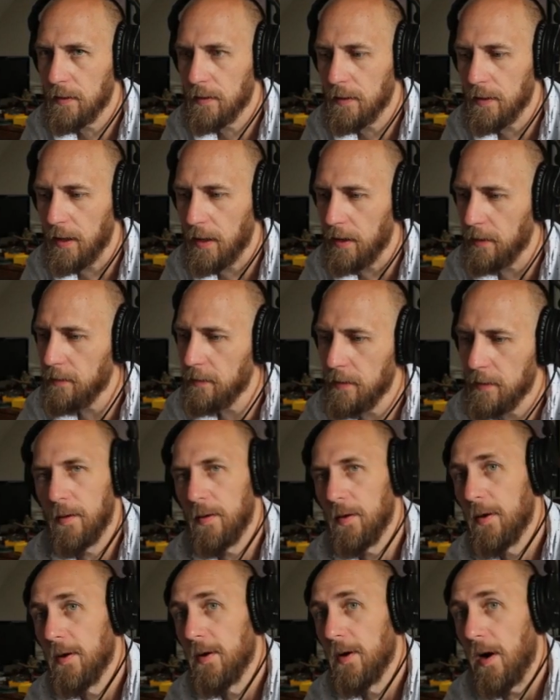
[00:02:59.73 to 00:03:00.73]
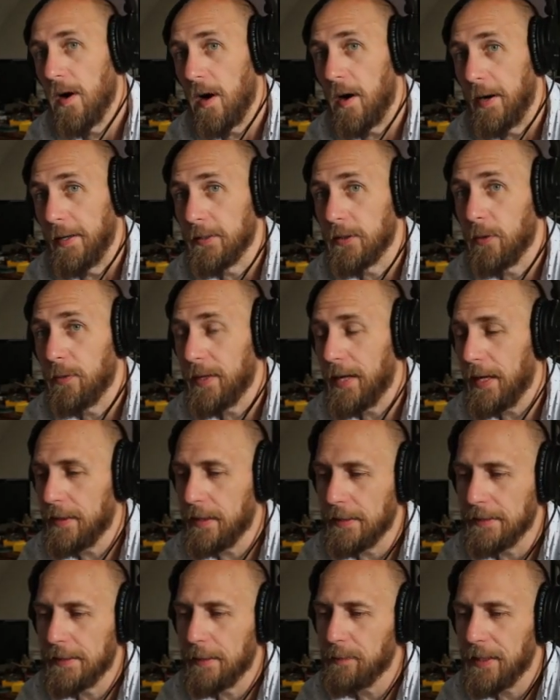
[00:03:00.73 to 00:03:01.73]
now. All right, so we got
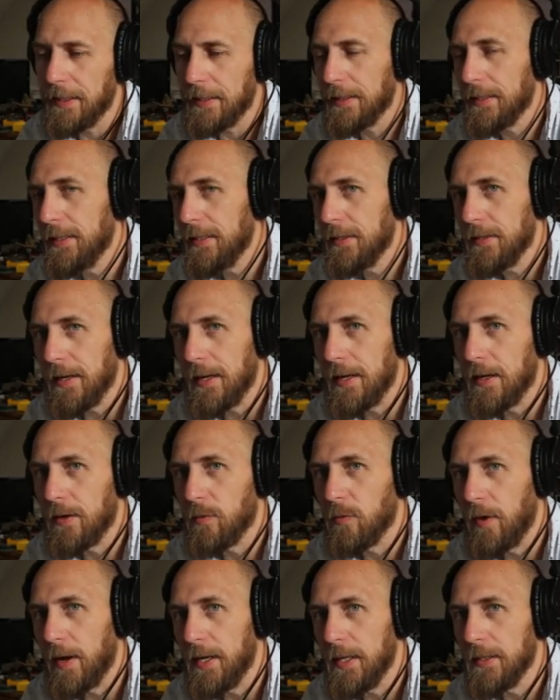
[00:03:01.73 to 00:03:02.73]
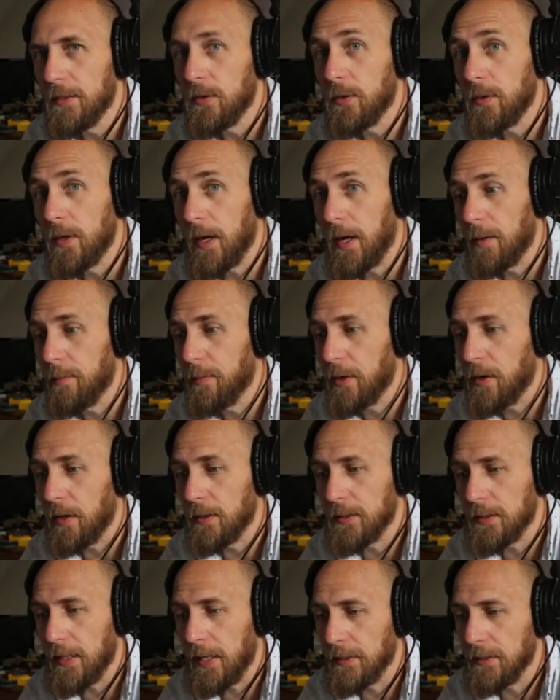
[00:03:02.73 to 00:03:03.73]
that template clear and ready to kind of put our
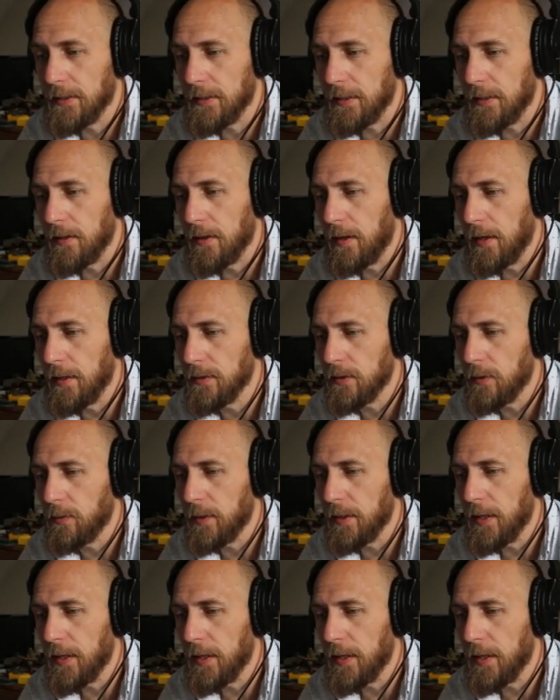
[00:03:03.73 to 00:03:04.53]
stats in. All right, so we